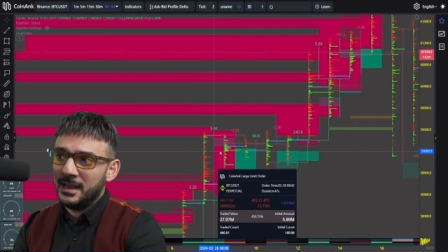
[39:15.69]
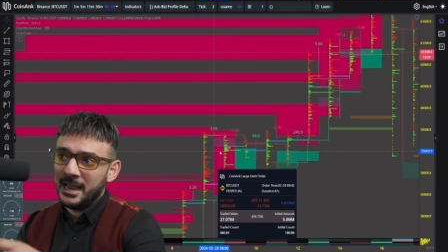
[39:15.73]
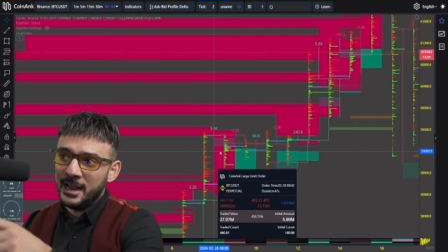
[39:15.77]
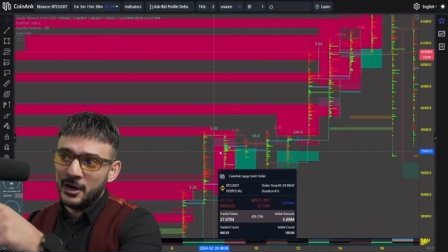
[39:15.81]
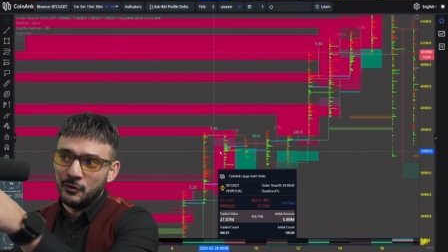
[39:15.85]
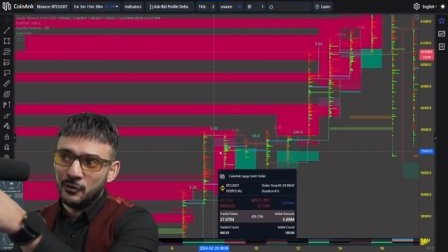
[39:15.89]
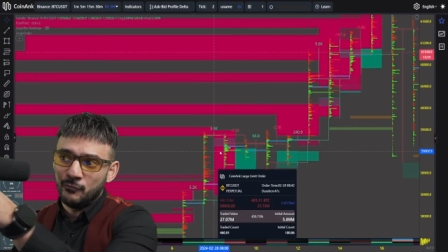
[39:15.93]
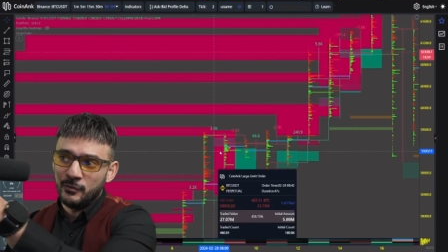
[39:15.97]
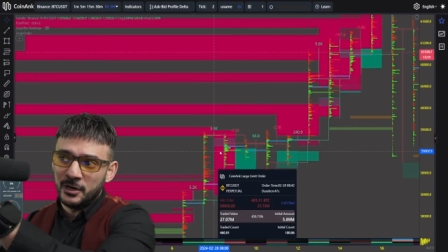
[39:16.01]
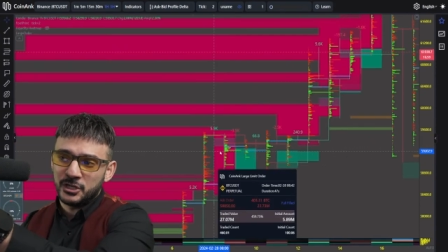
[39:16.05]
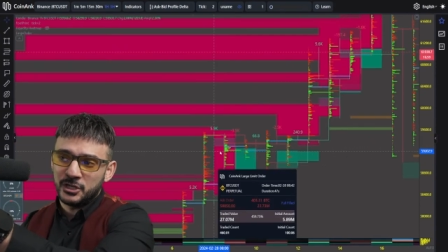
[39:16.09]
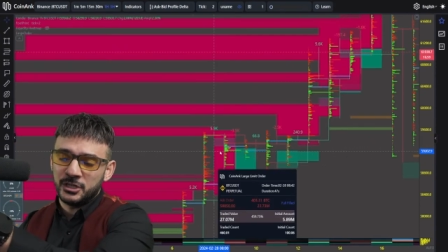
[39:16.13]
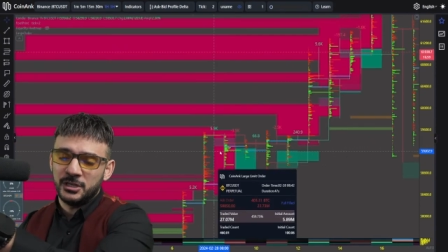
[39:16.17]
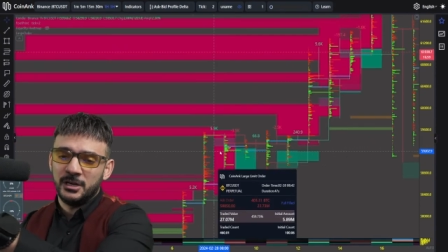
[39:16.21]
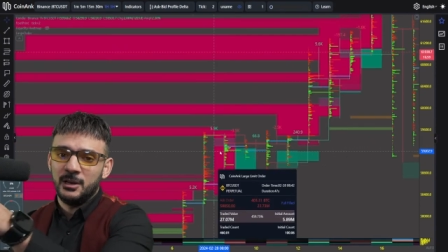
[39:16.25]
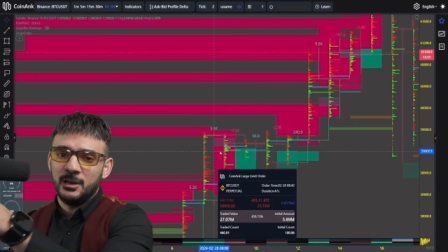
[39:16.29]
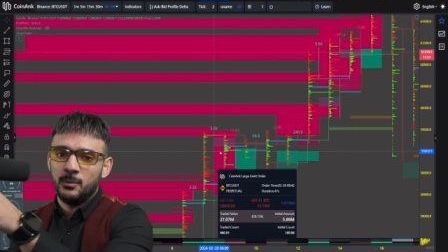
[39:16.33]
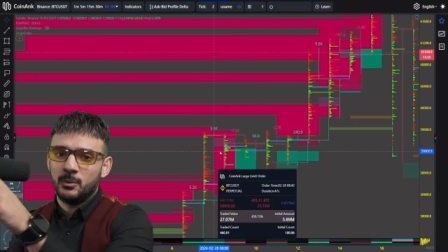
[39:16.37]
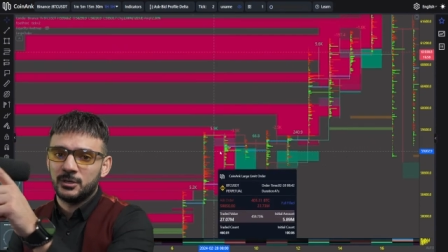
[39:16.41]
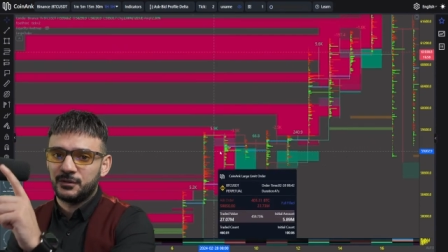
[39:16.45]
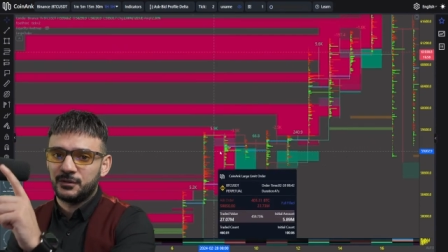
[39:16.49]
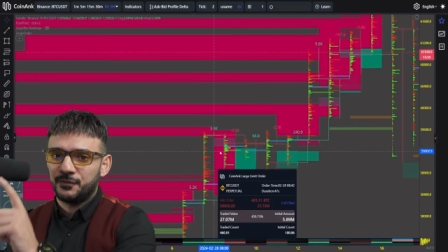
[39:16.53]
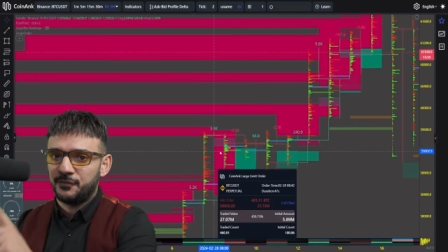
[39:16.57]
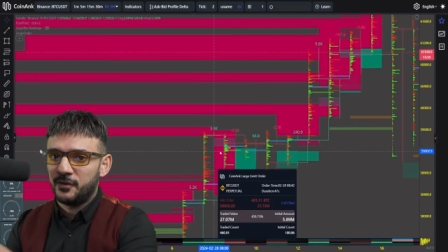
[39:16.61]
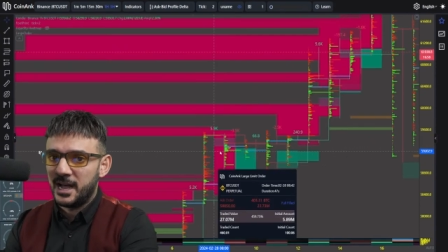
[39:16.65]
It originally
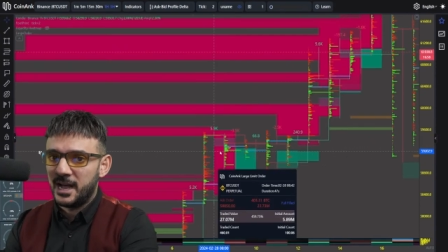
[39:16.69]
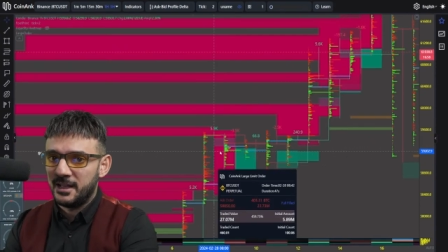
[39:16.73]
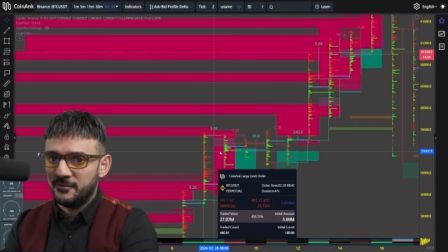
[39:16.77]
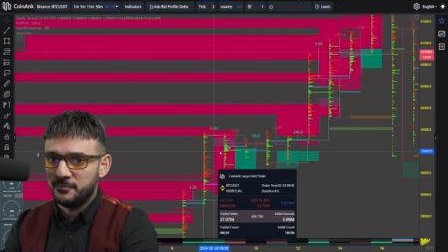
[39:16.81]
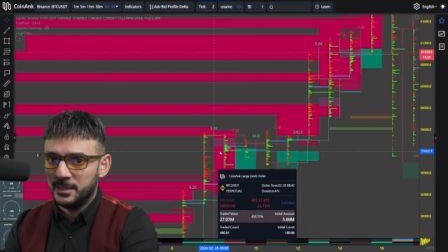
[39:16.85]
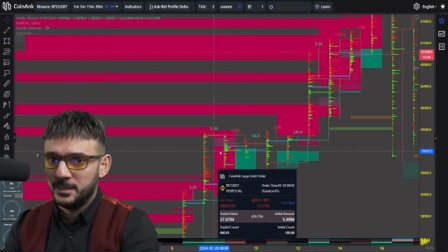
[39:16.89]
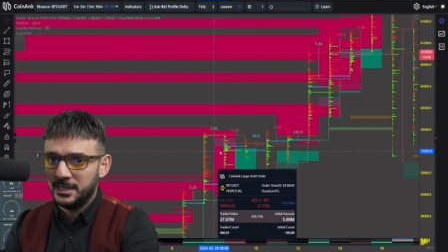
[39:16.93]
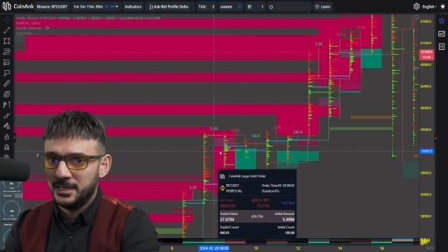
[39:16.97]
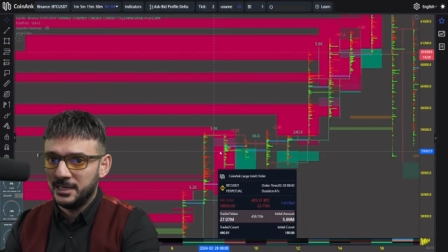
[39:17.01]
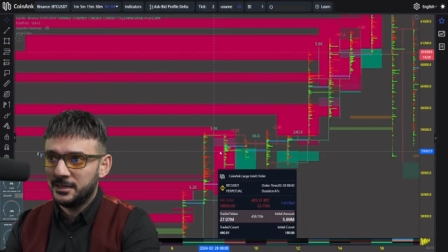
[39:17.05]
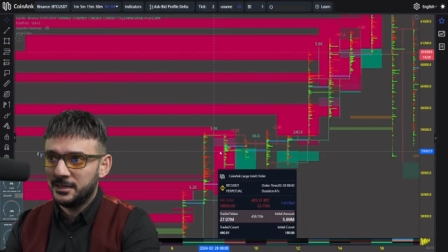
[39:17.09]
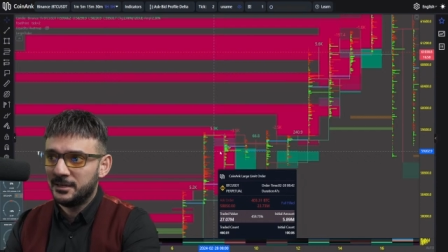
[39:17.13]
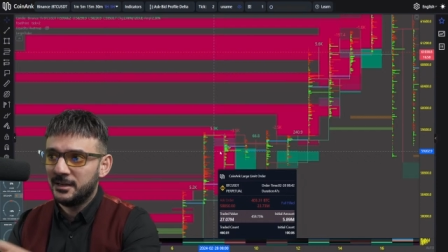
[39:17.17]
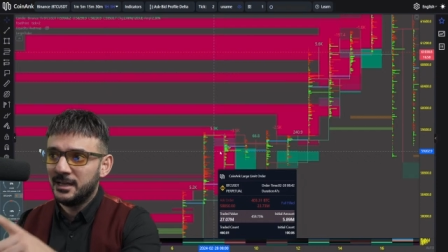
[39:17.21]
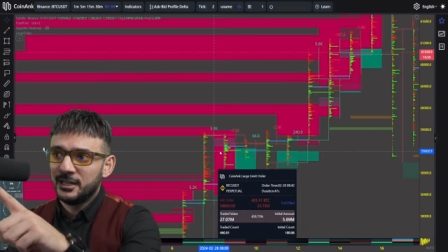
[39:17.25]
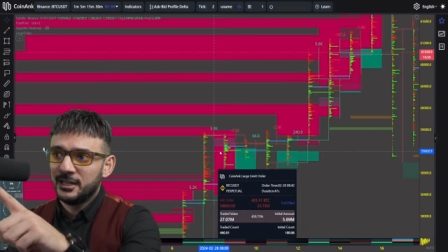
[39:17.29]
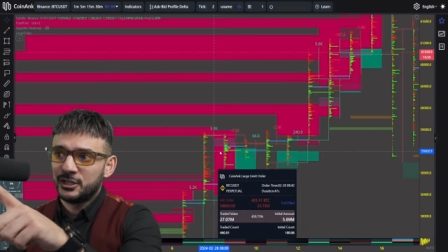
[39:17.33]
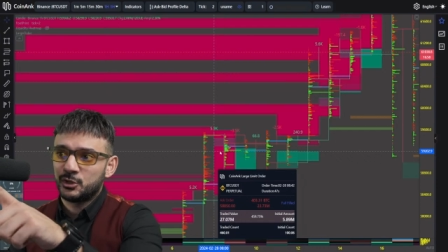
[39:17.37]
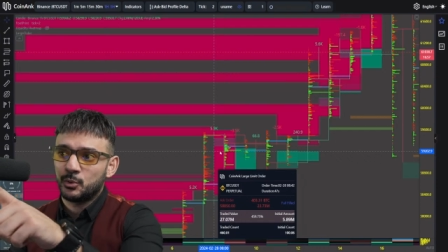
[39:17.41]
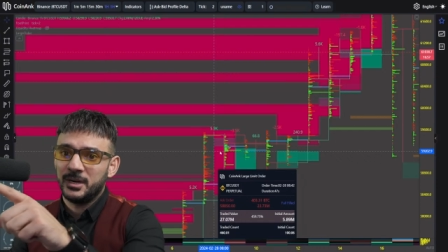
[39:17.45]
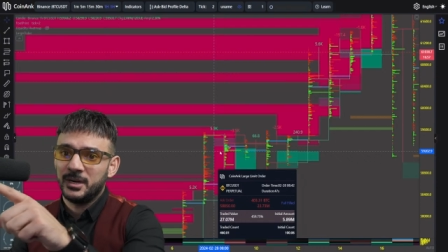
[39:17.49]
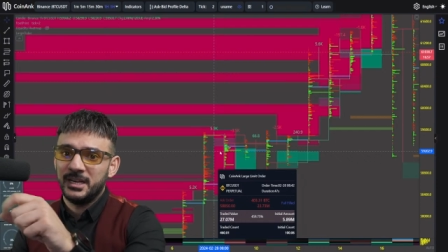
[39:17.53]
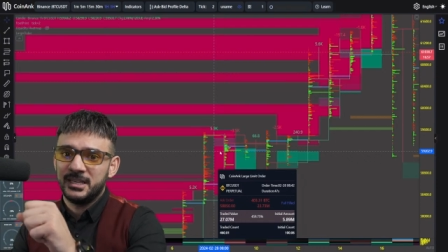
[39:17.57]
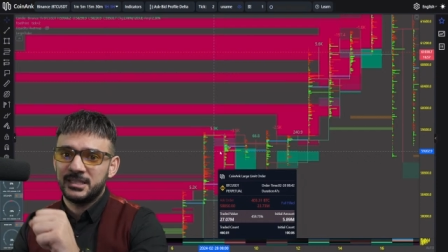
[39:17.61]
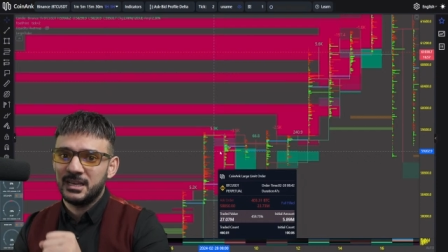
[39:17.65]
was 5 million,
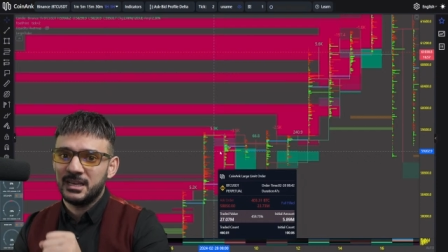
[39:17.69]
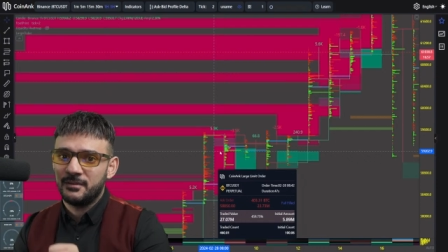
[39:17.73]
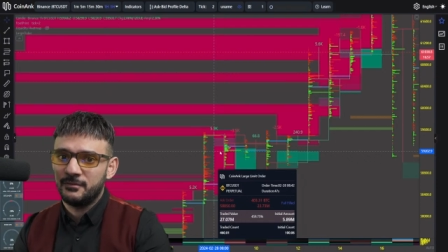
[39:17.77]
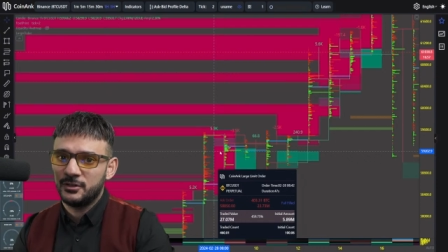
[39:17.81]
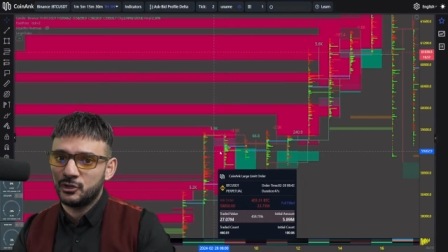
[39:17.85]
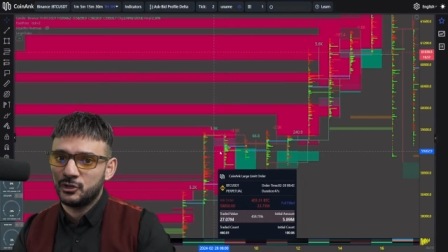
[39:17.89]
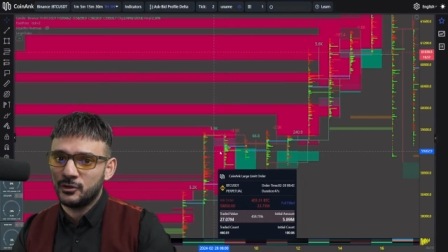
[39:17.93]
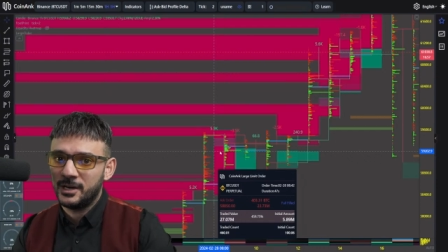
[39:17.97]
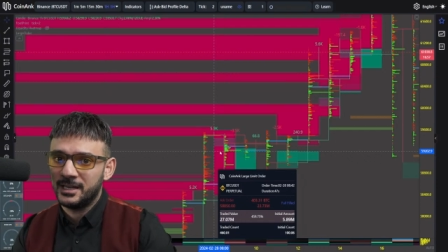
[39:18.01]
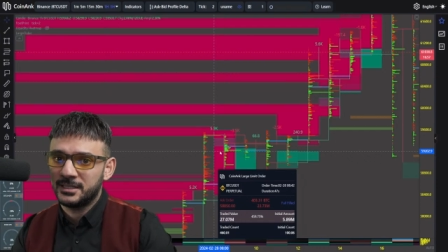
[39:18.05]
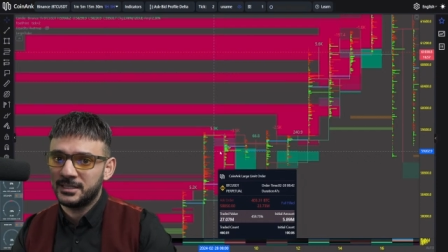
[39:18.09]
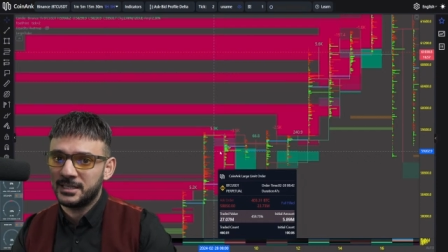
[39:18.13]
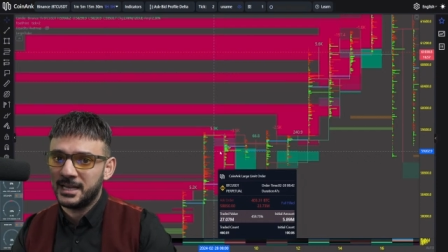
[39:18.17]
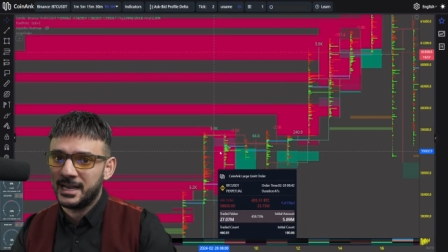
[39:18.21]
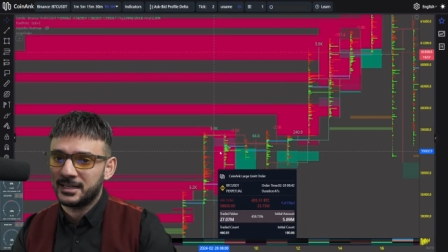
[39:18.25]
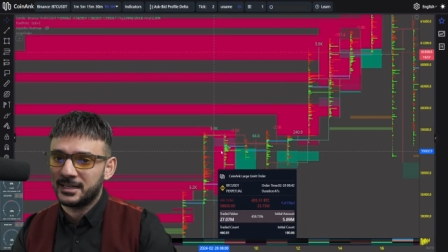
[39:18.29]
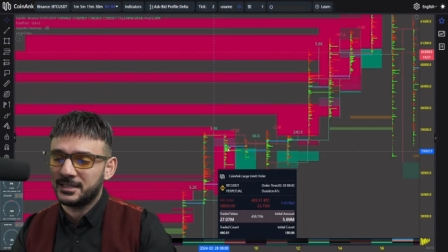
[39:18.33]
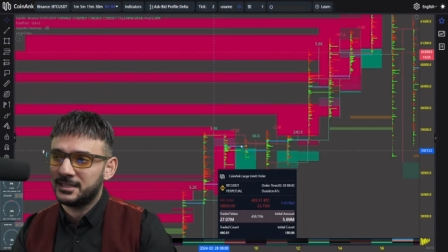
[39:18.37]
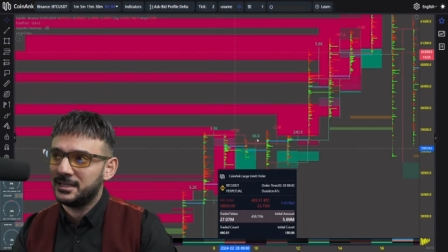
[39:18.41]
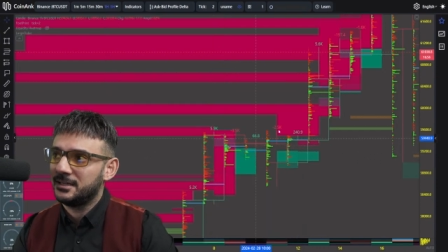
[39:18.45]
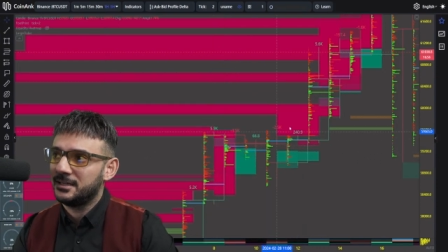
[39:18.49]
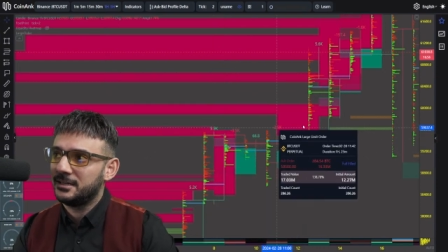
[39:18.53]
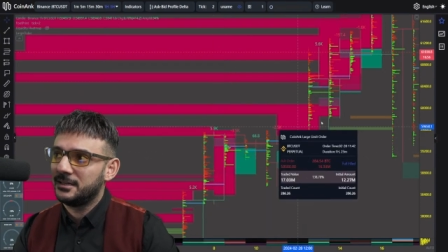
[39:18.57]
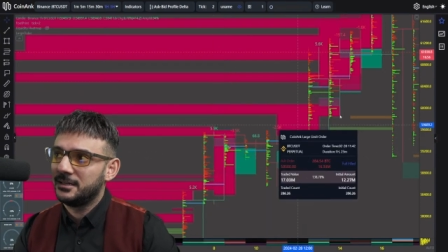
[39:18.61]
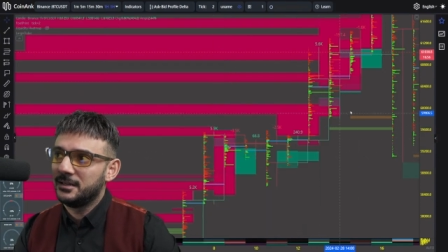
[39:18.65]
27
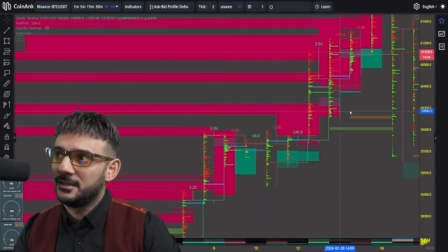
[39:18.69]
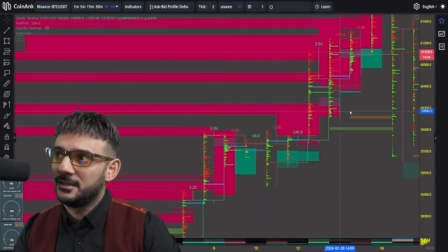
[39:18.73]
transacted.